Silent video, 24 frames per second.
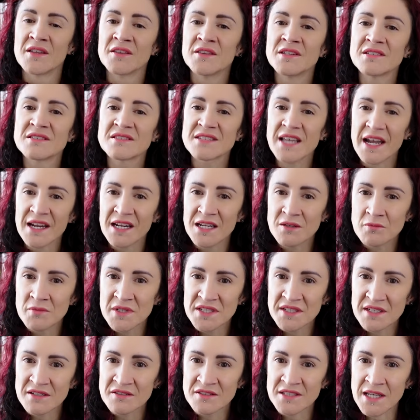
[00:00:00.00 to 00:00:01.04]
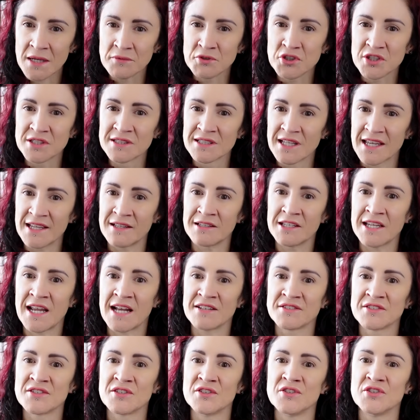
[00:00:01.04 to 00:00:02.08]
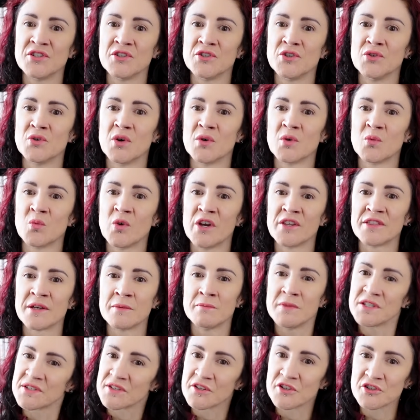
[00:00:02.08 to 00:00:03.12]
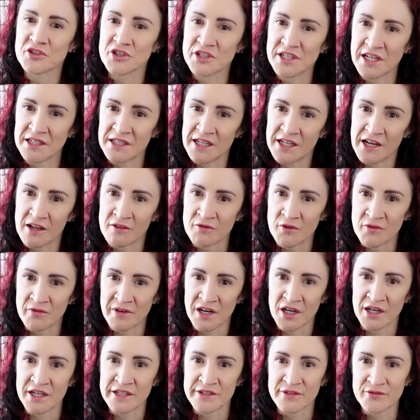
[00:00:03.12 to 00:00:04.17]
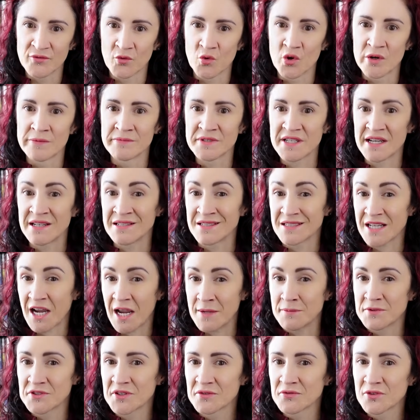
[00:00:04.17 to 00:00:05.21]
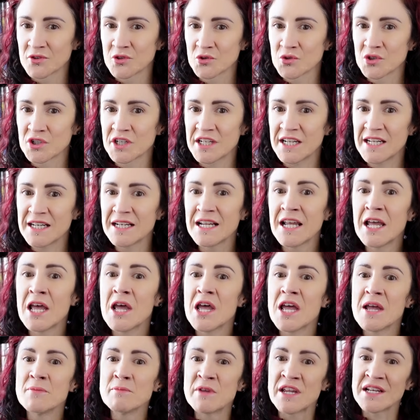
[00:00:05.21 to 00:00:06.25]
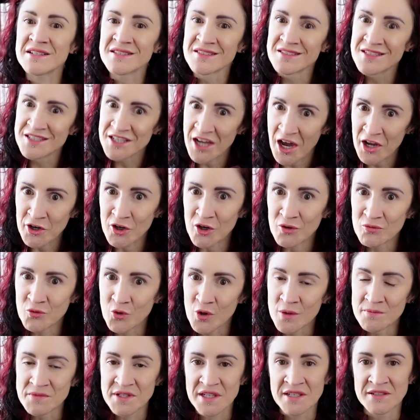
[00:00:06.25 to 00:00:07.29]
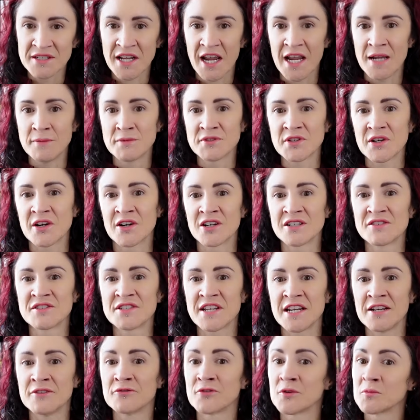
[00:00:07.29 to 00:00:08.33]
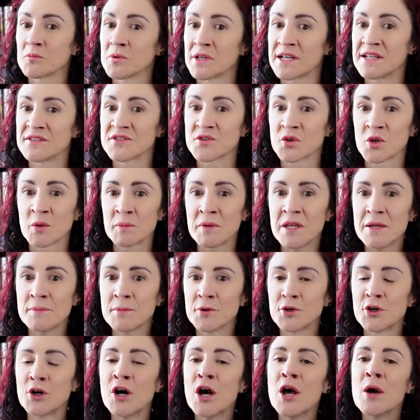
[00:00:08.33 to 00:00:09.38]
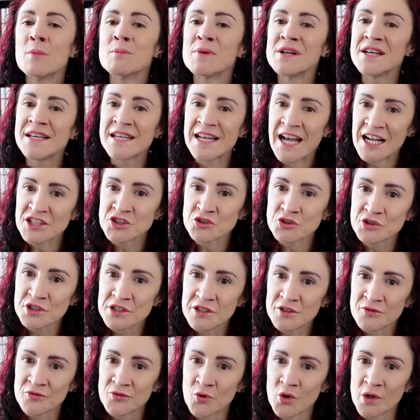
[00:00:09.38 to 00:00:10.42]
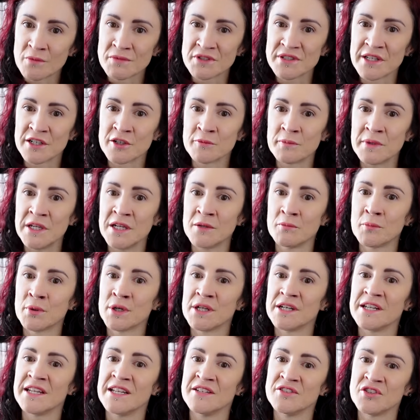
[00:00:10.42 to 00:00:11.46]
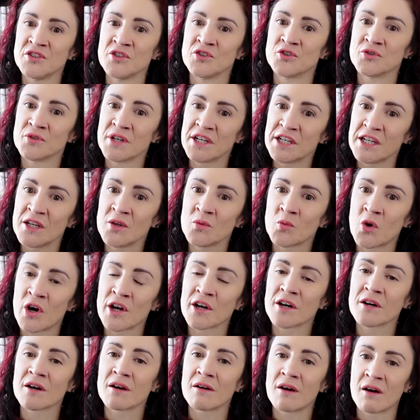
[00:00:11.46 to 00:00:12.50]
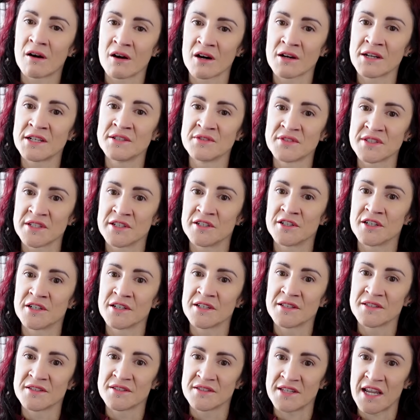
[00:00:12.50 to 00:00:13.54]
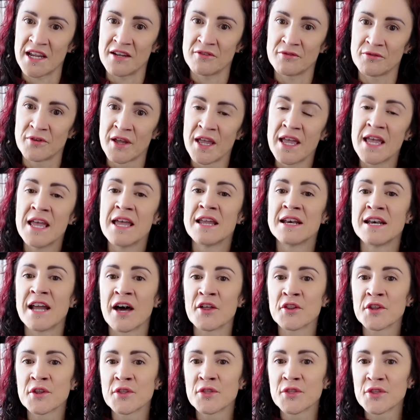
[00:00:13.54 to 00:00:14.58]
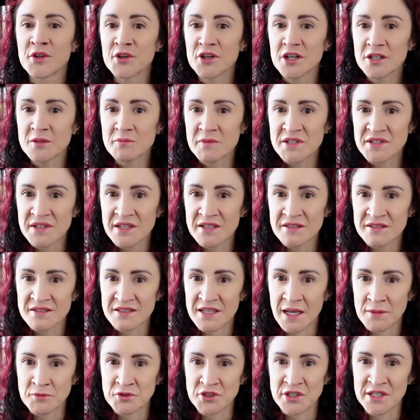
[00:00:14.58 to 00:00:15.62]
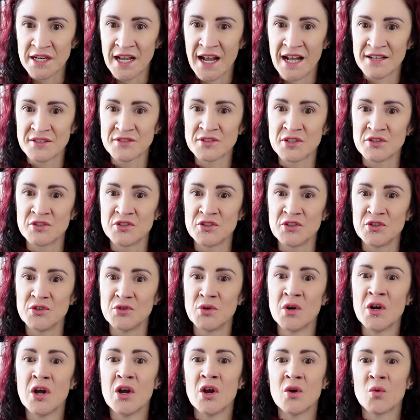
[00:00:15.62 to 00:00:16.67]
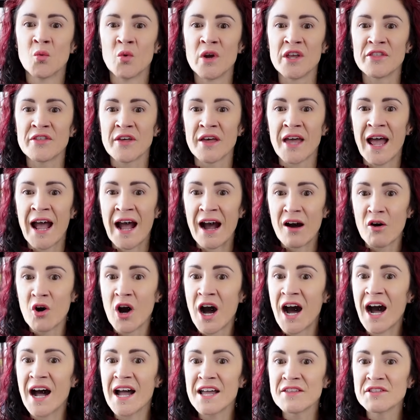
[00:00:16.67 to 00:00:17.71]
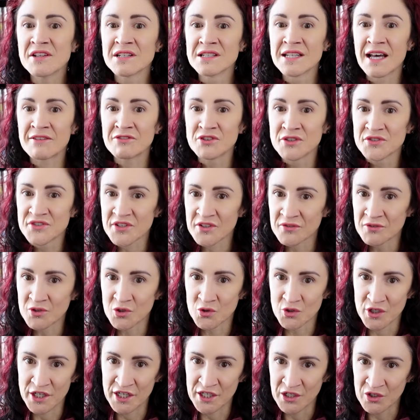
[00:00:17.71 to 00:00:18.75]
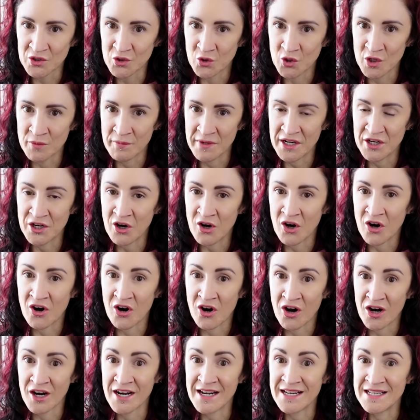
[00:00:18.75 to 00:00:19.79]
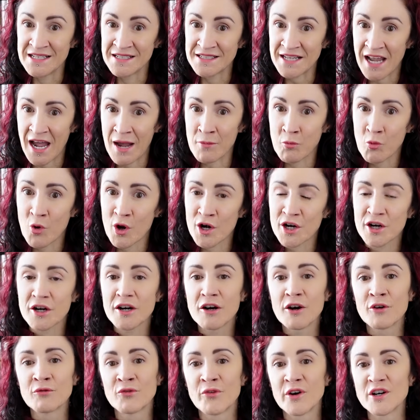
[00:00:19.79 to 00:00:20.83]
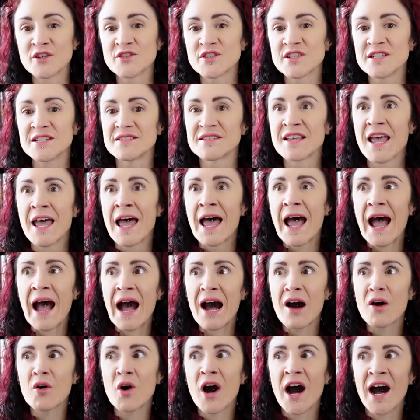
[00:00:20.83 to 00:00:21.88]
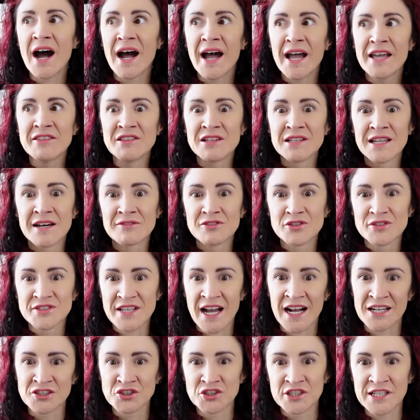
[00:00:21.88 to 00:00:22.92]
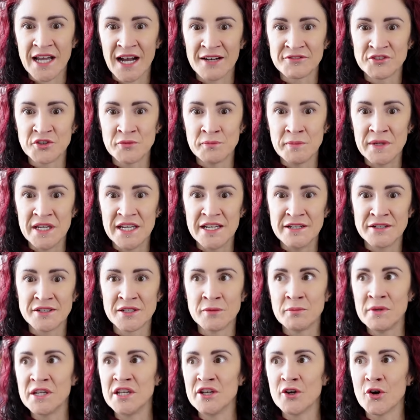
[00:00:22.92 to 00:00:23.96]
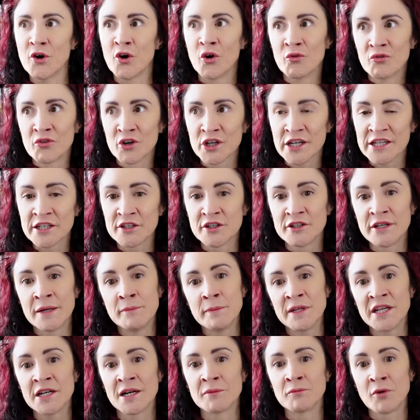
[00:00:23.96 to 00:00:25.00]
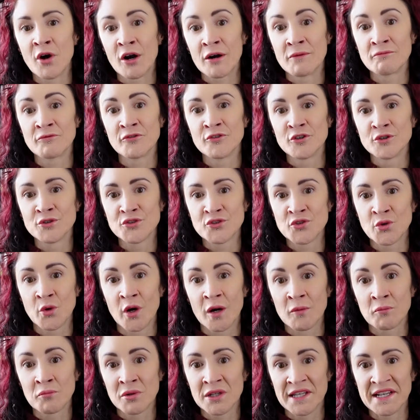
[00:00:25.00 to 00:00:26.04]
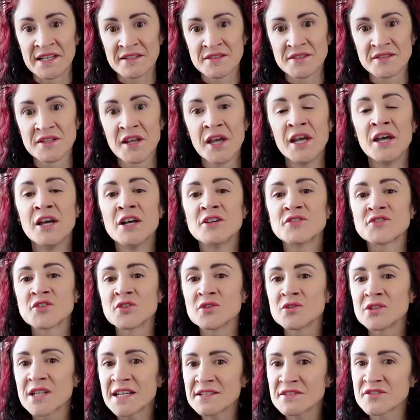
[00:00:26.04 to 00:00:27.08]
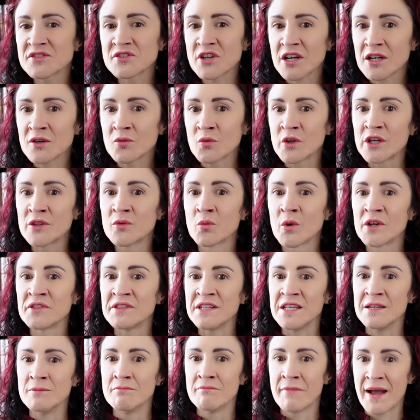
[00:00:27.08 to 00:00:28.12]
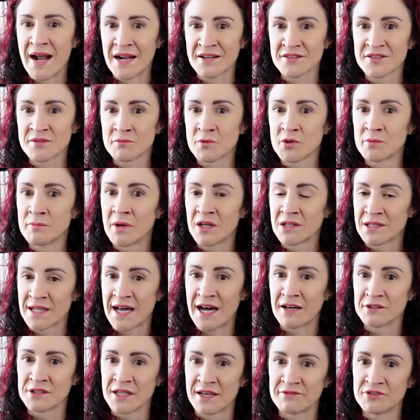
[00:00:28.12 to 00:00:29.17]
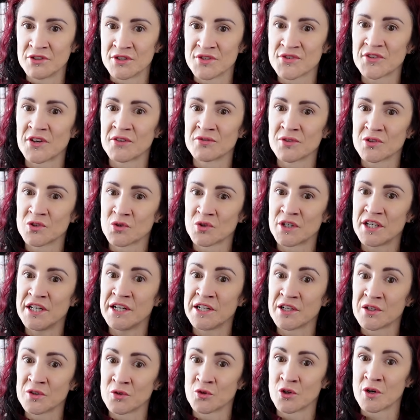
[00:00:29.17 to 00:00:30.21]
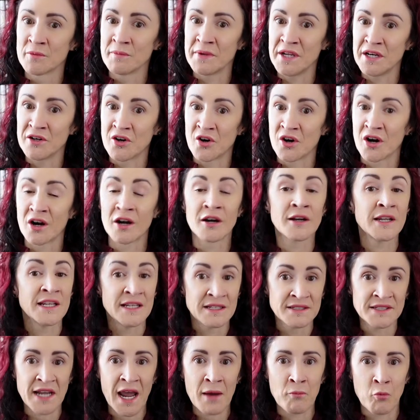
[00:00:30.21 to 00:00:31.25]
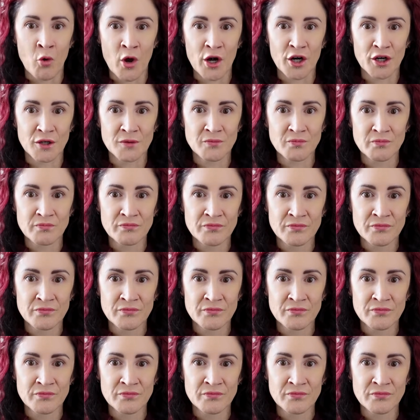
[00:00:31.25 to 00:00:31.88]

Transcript: The second misconception likely has to do with a misunderstanding of the various forms and types of chlorine, because not all forms and types are safe for plants or people, but naturally the forms that are being put into drinking water are considered safe. Now, the third misconception has to do with how high the levels of chlorine and chloramine are in tap water versus how high the levels actually have to be overkill and become harmful to our plants. So let's start with what the maximum allowed levels of chlorine and chloramine are in tap water.